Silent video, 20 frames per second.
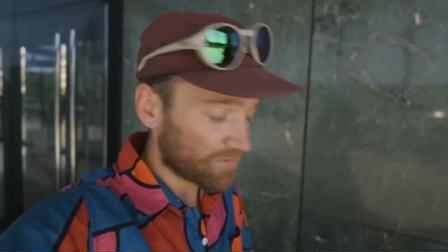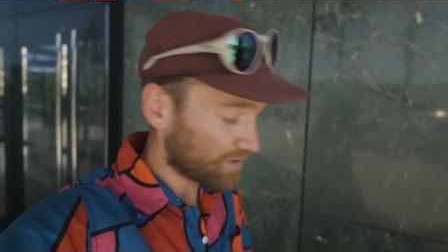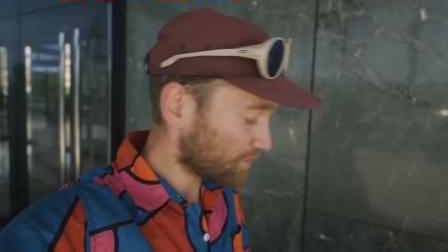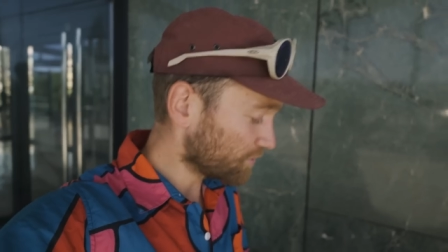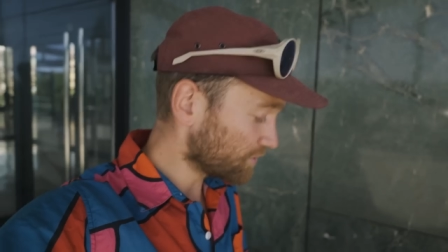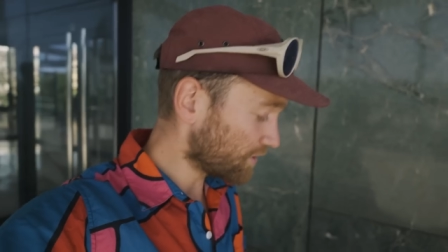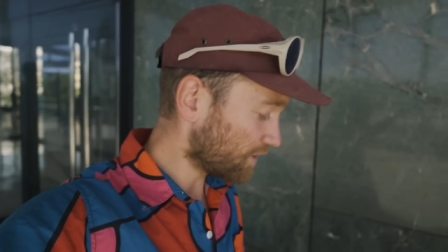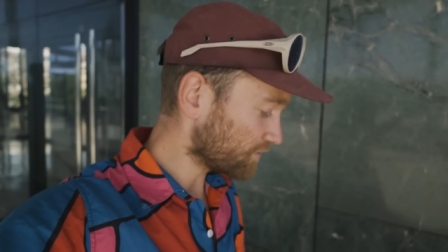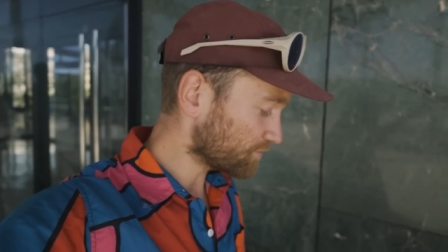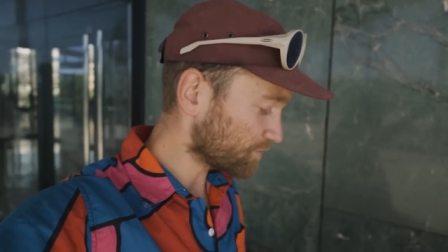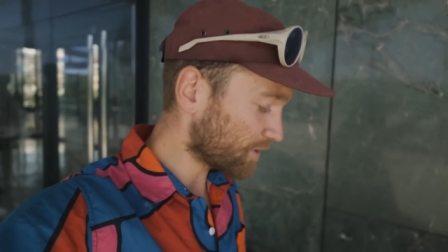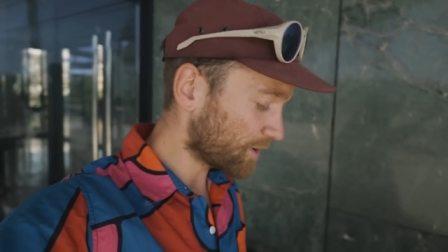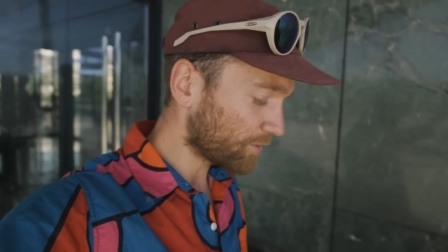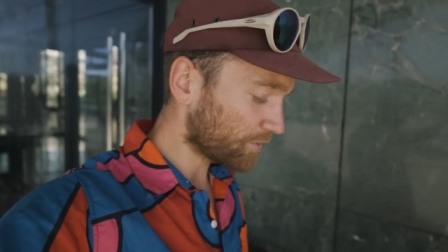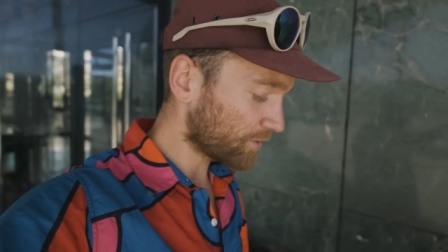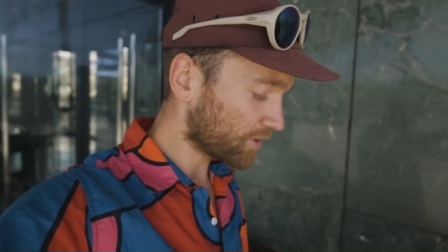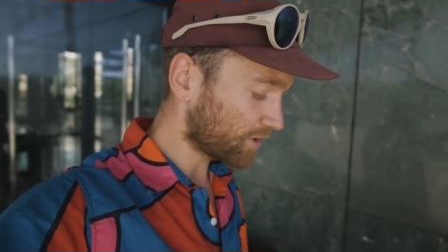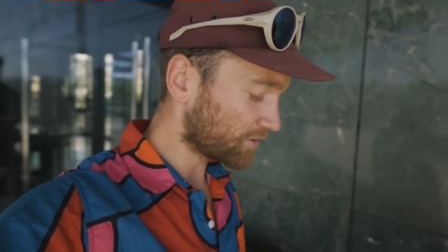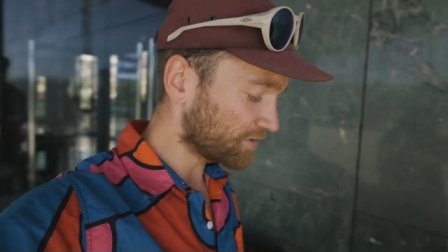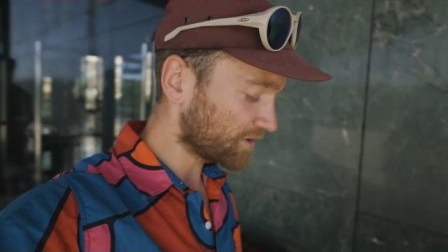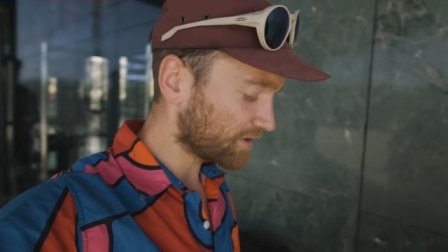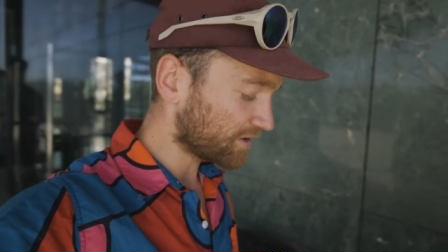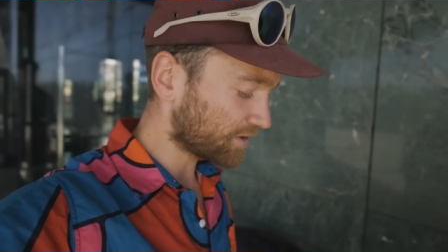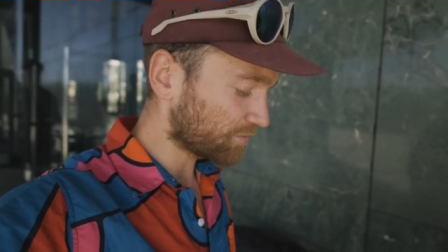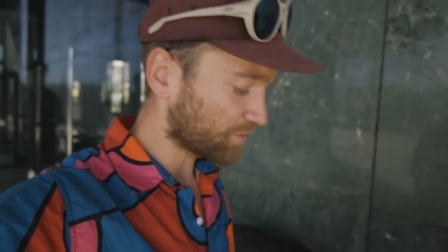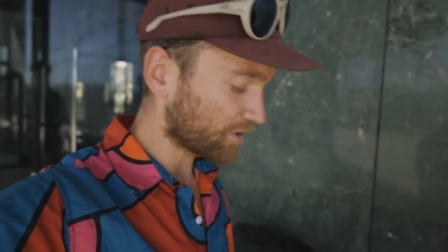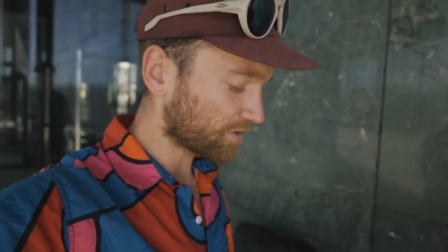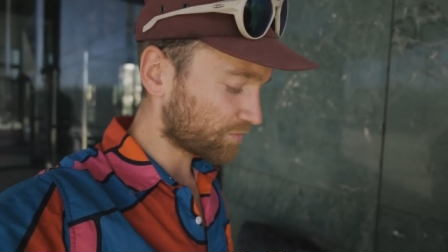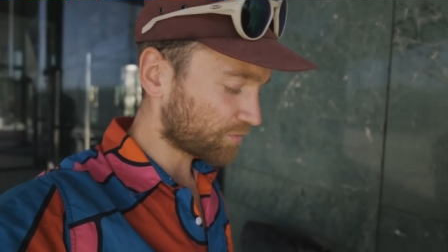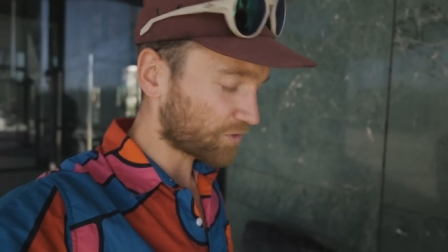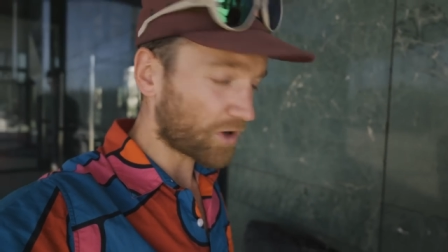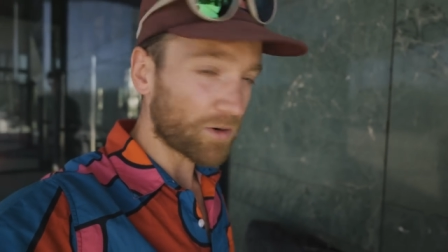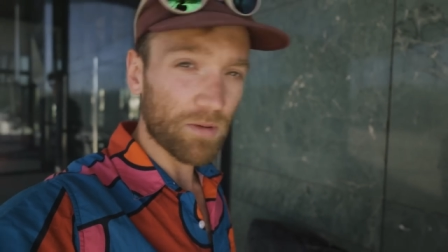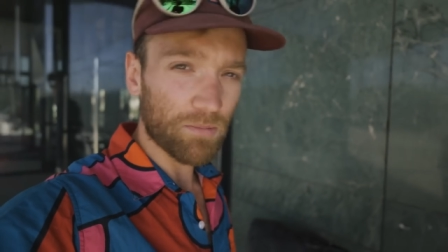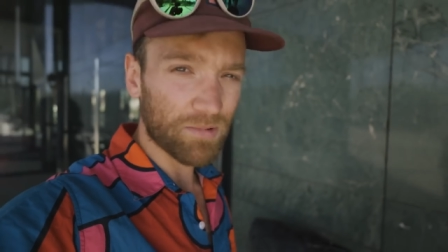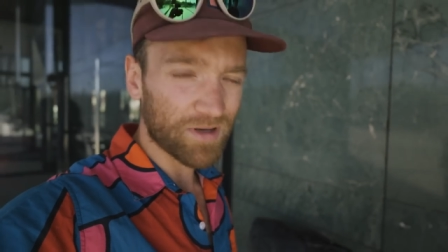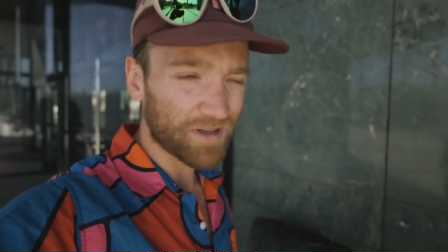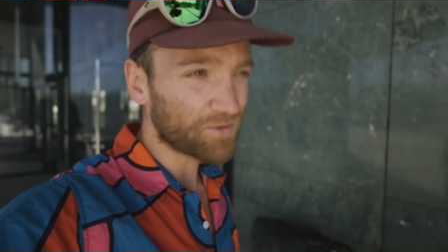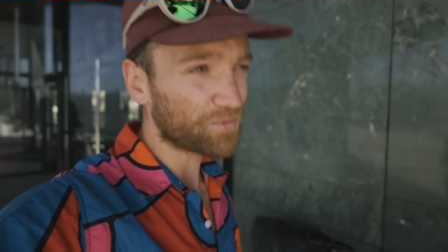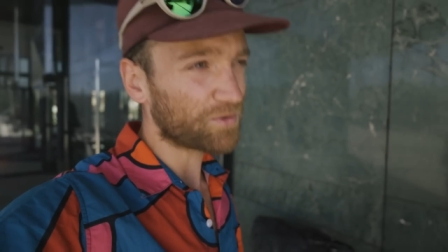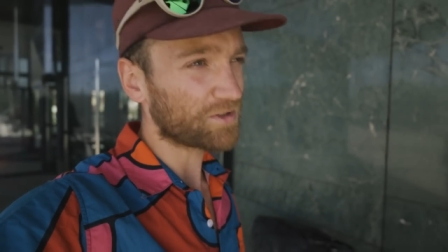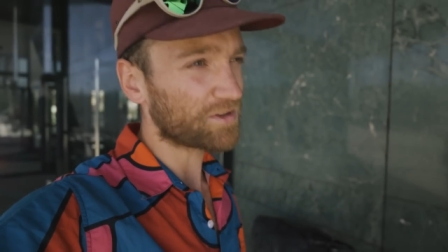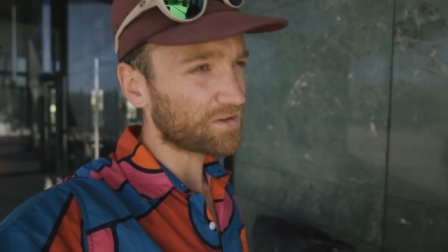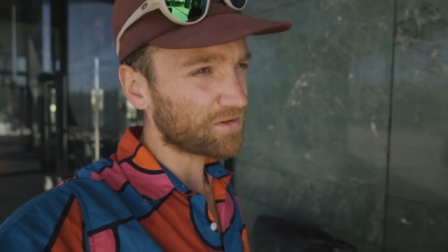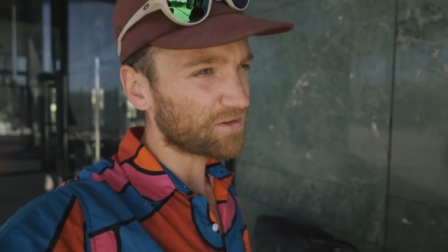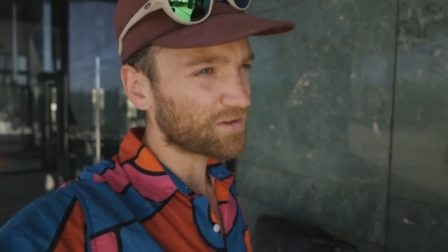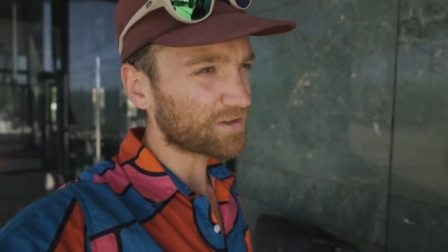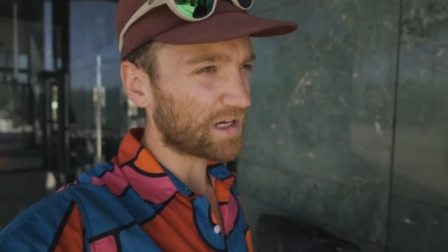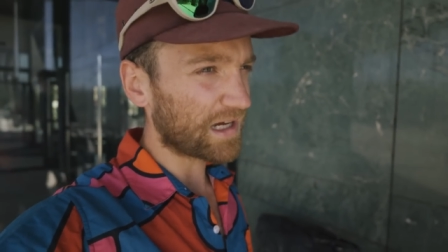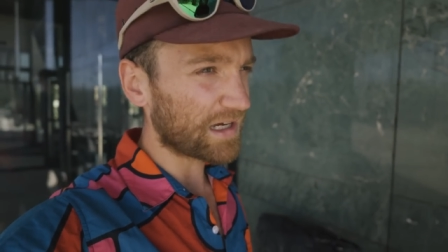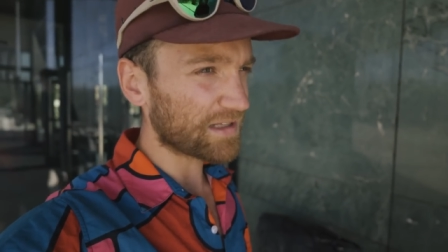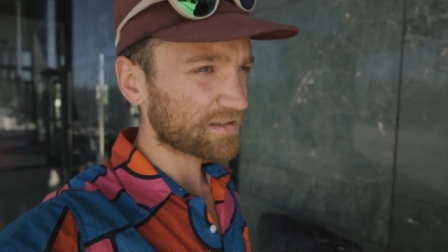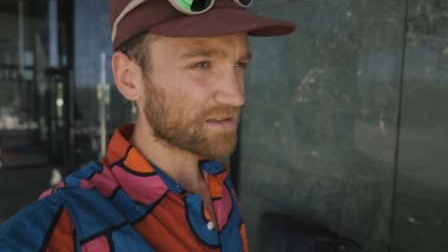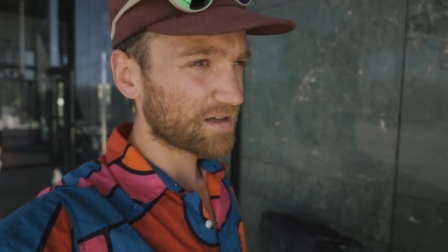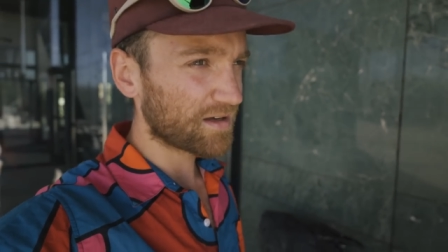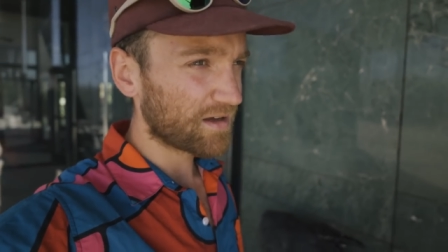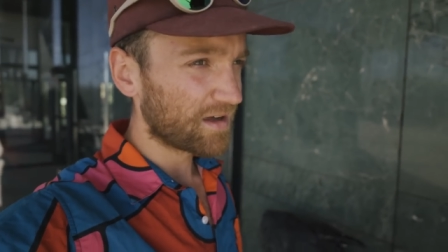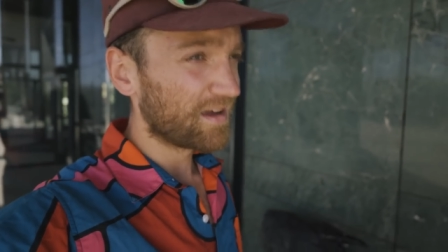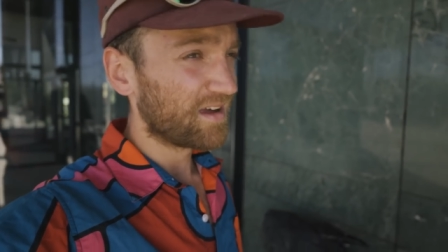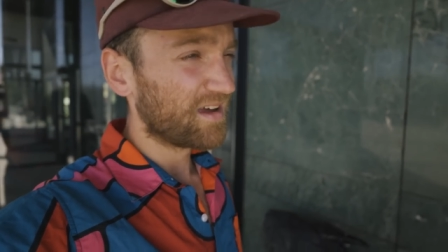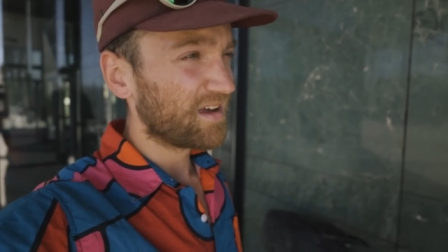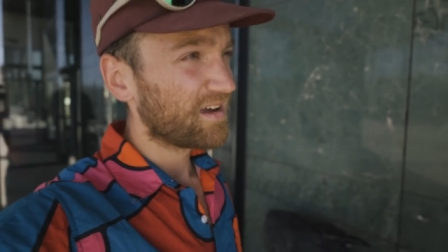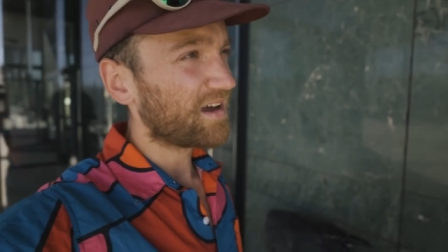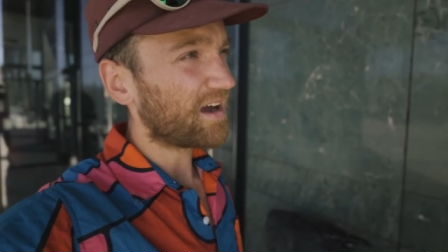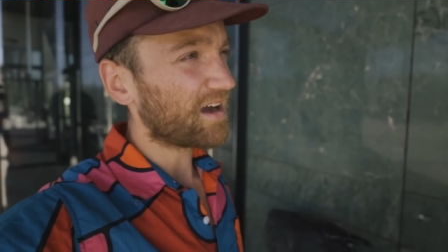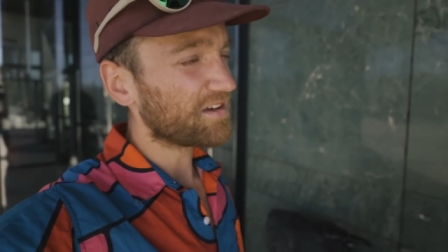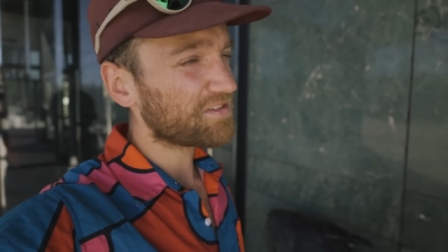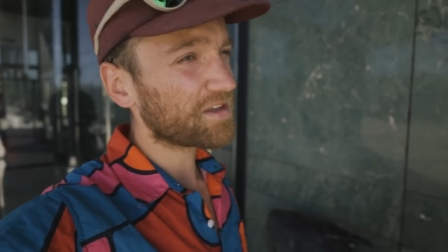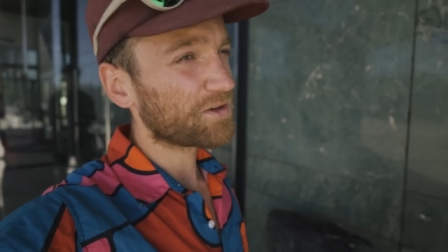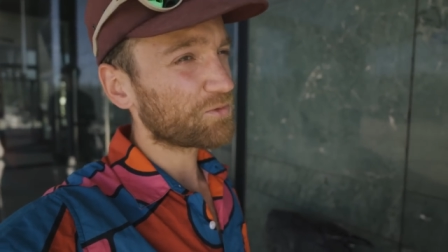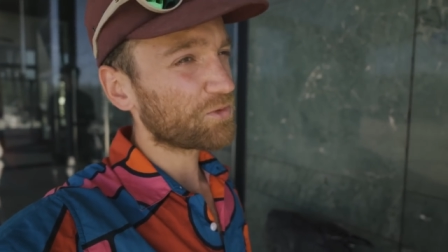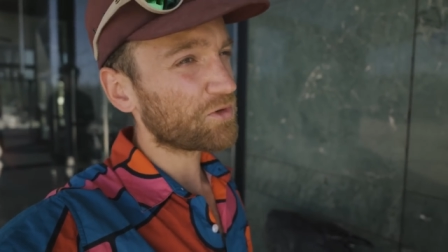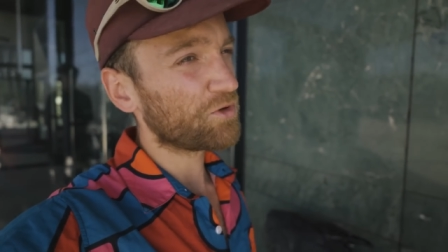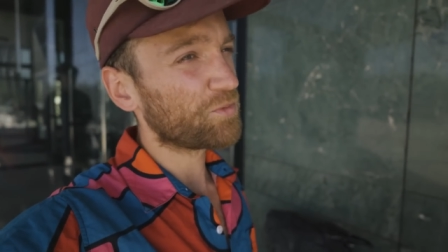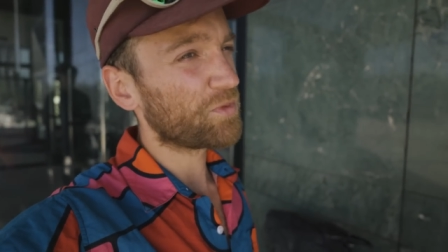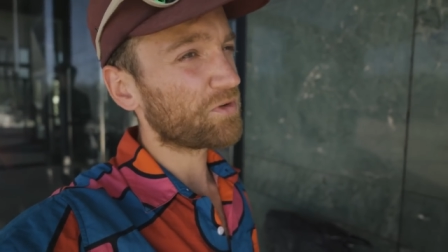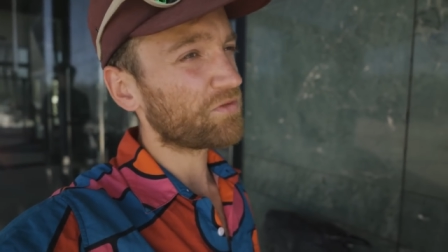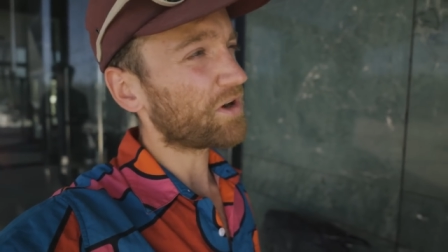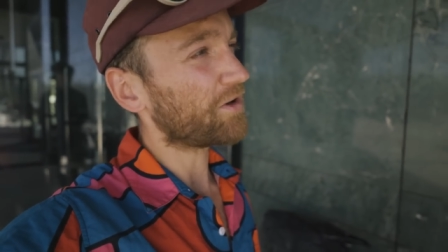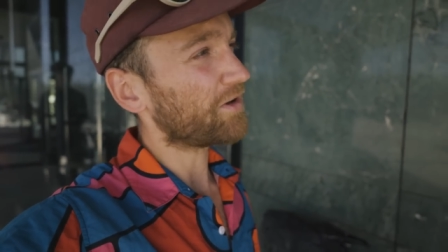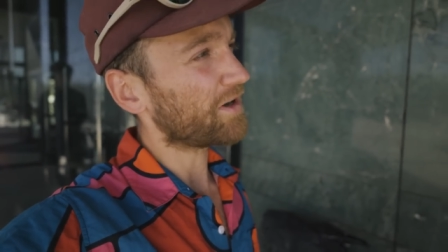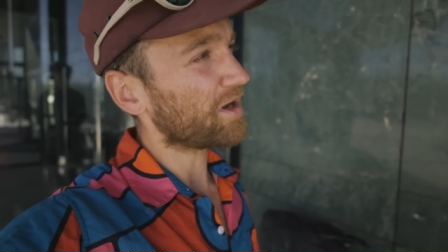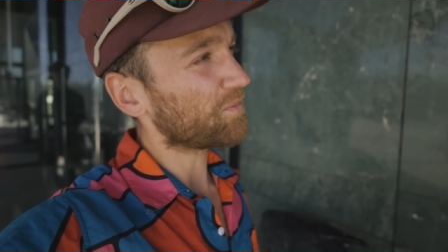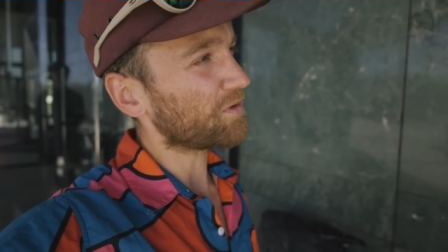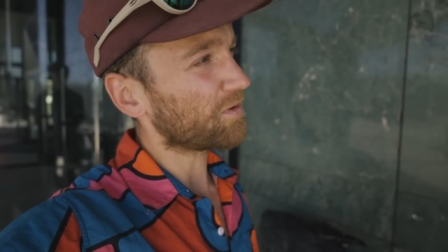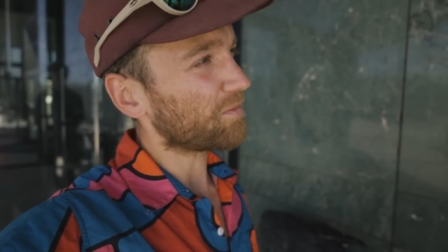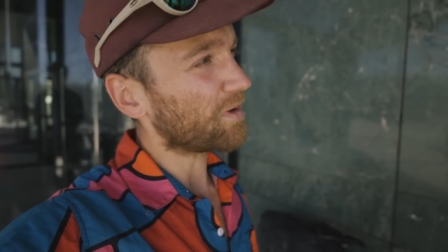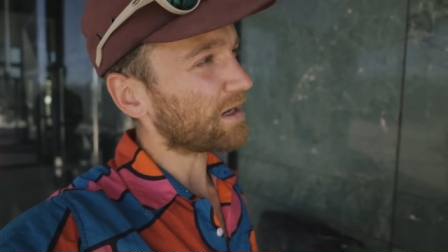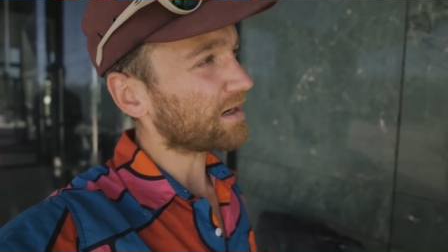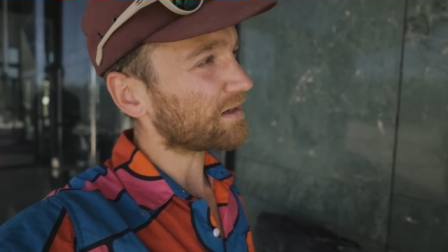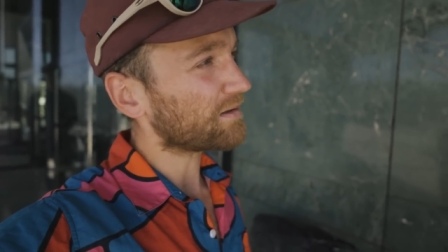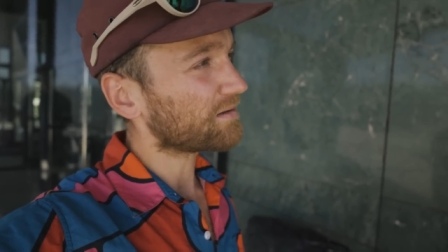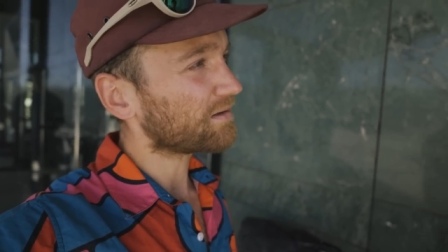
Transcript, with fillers: Who knows, maybe we don't need it, but probably with the long nights, I think we'll be very happy about it.